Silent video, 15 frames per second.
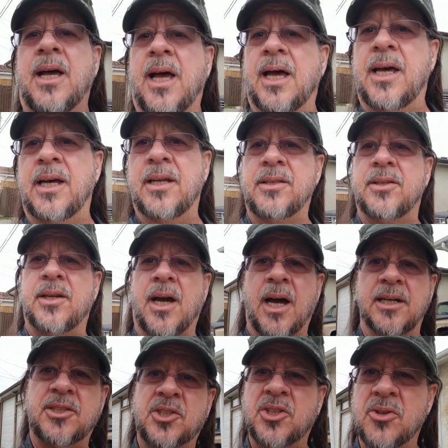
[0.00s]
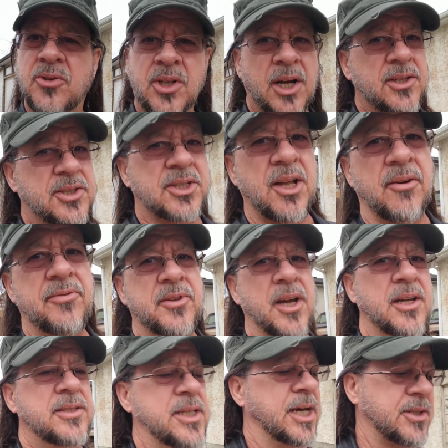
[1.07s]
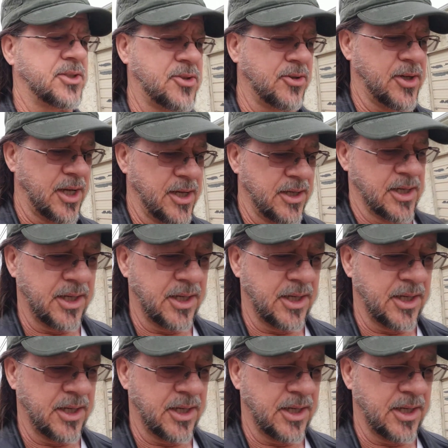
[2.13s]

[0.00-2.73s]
And I still got stuff done yesterday.